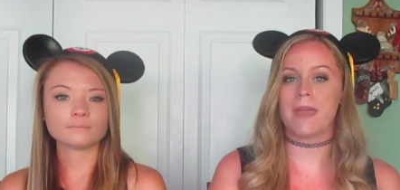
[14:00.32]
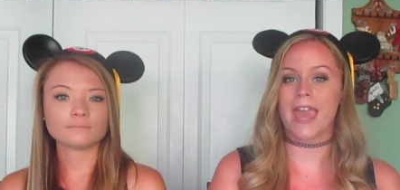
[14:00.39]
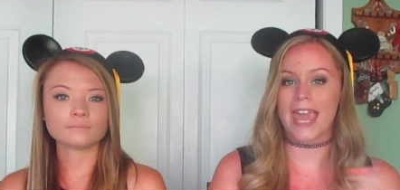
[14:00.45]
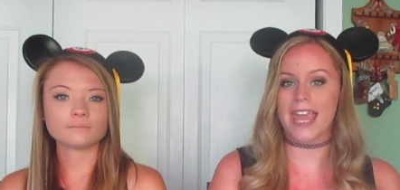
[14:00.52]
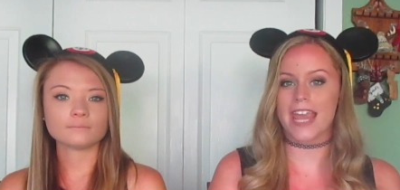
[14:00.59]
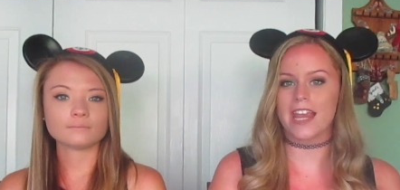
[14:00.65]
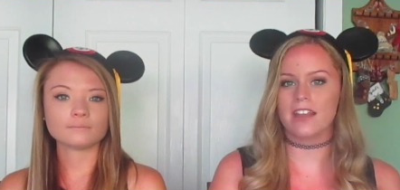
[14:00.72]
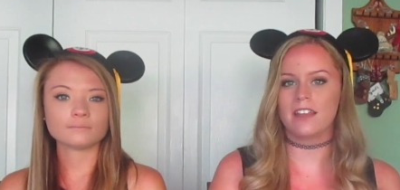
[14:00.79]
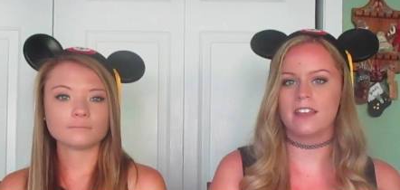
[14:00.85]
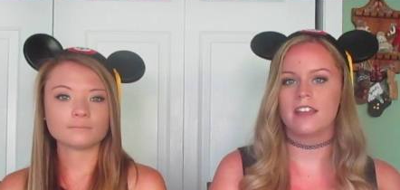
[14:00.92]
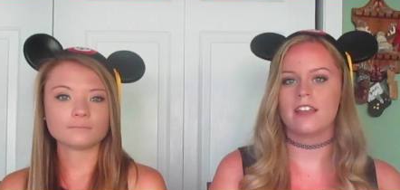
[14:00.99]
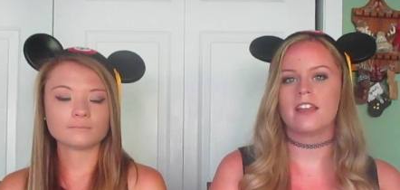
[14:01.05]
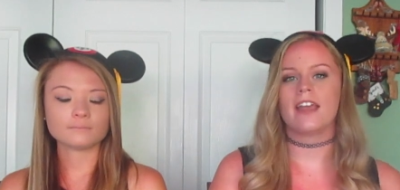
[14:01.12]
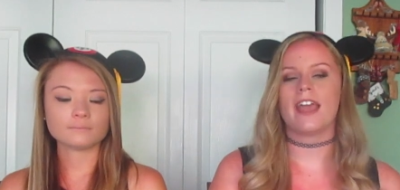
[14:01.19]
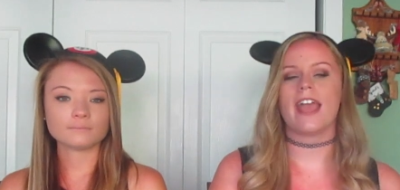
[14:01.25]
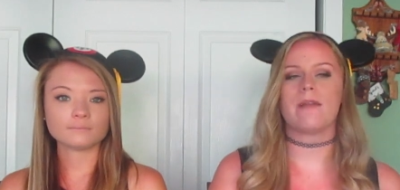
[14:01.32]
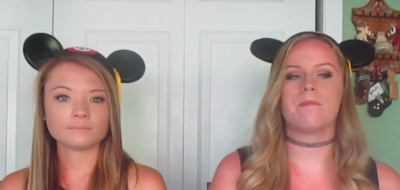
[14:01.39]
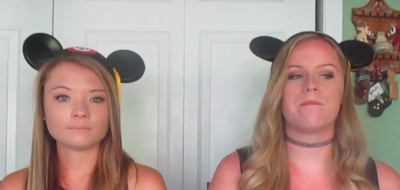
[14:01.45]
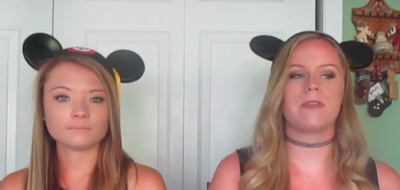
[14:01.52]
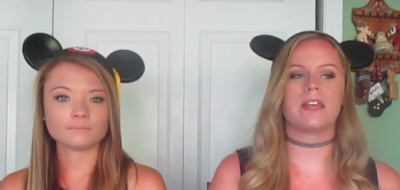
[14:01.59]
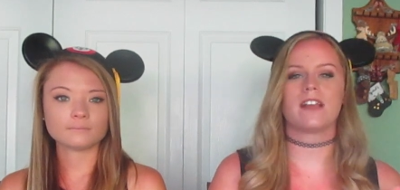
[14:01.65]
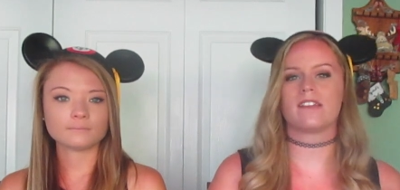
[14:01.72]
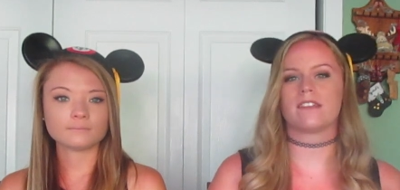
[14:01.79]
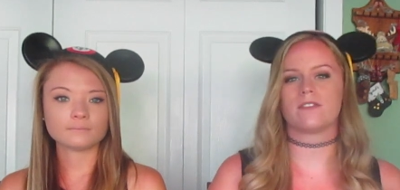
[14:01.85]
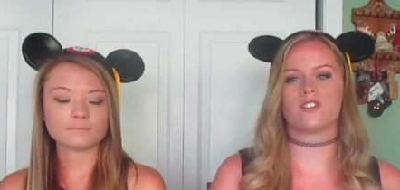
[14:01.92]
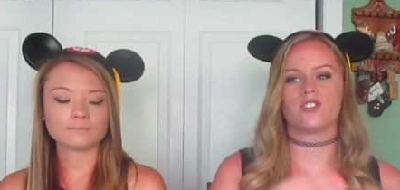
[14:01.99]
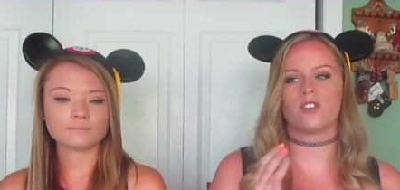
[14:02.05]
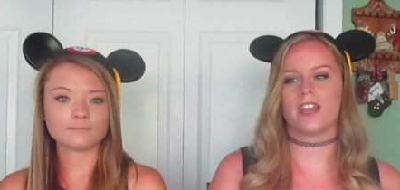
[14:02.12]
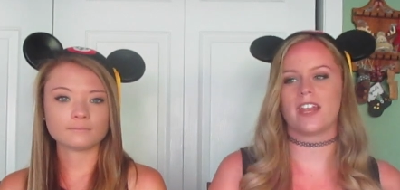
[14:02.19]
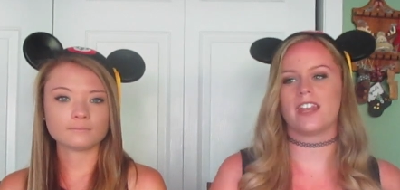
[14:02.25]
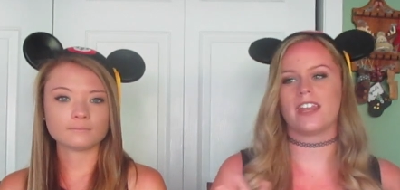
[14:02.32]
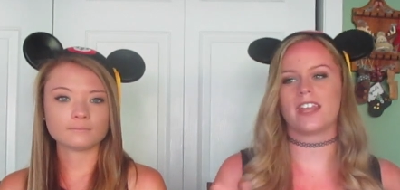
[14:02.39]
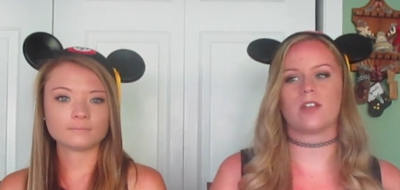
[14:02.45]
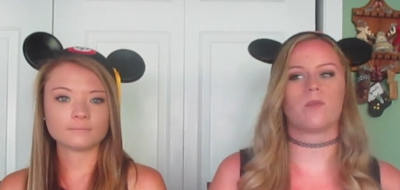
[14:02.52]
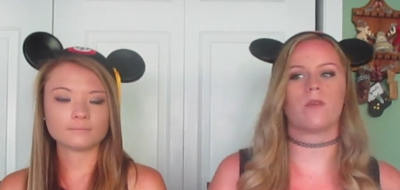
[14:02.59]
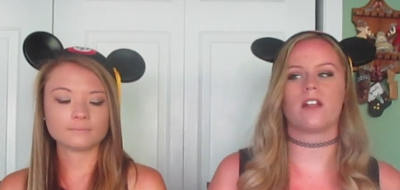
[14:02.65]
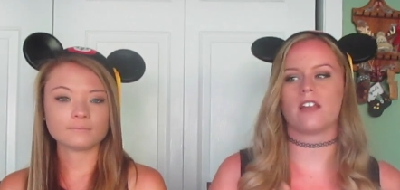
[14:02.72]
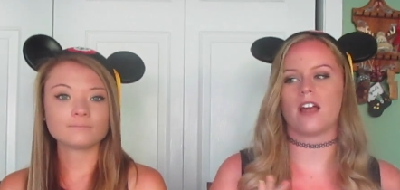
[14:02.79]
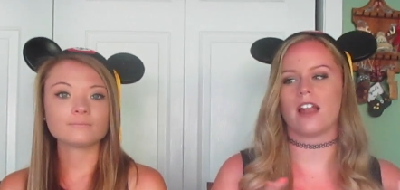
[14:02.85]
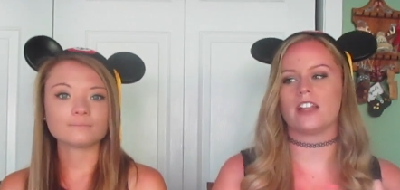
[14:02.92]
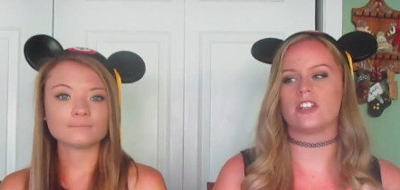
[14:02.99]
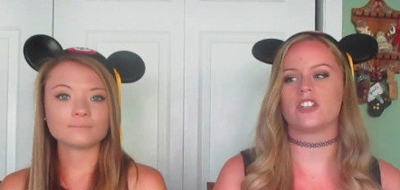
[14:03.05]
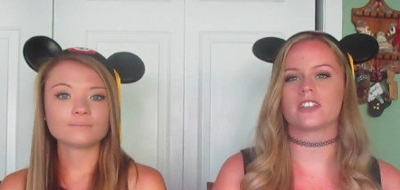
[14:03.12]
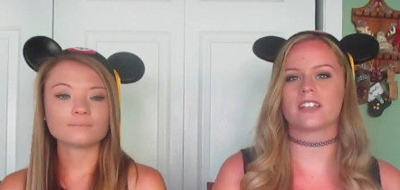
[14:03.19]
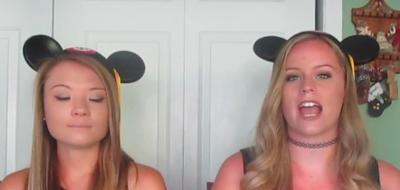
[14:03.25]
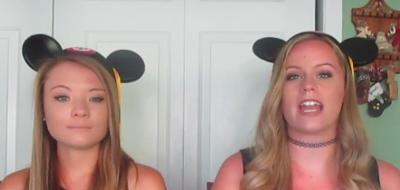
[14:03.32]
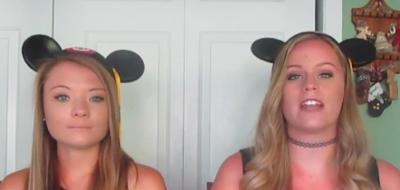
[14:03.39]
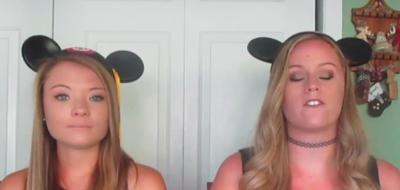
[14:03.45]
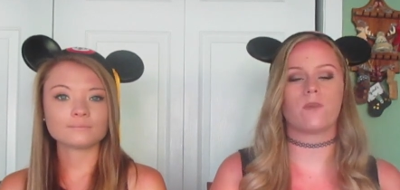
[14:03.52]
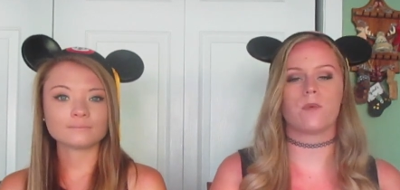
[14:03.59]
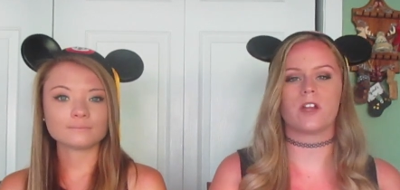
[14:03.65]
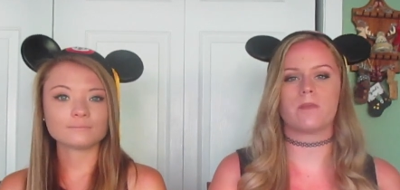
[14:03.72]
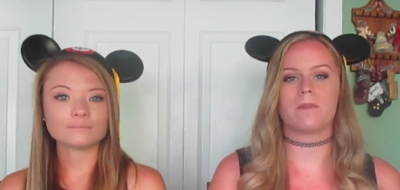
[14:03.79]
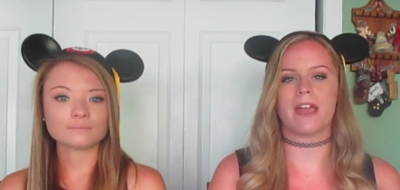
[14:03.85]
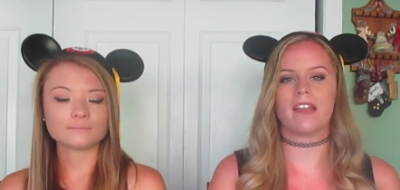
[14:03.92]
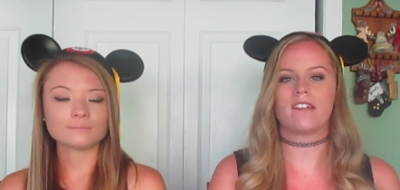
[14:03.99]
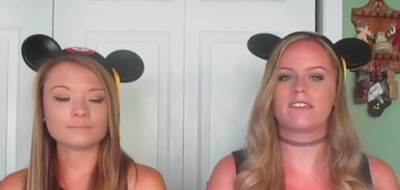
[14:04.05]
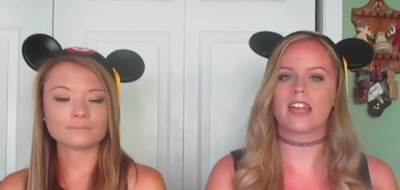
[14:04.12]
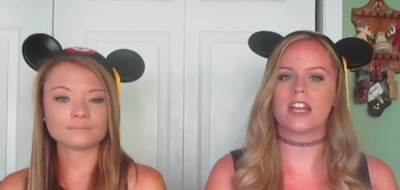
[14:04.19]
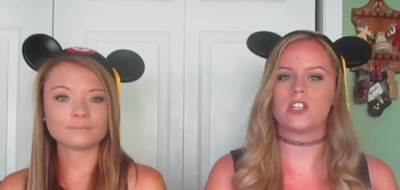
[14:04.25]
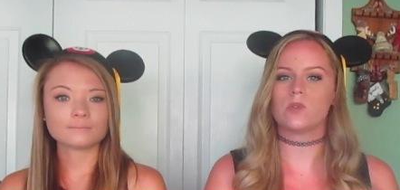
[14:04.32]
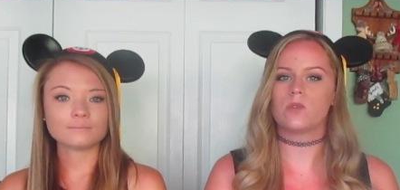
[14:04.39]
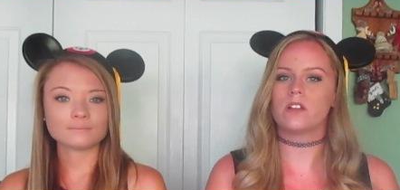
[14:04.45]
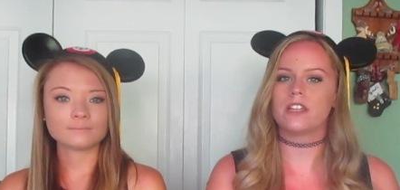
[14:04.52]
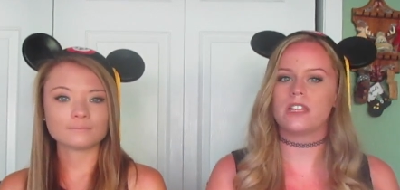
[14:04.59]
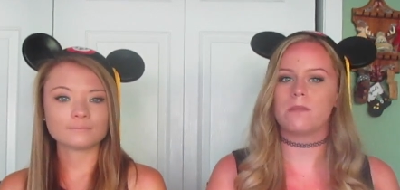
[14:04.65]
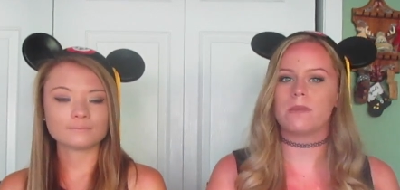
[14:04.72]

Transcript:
Speaker 1: paid because of training and whatnot. It's just kind of a weird pay schedule in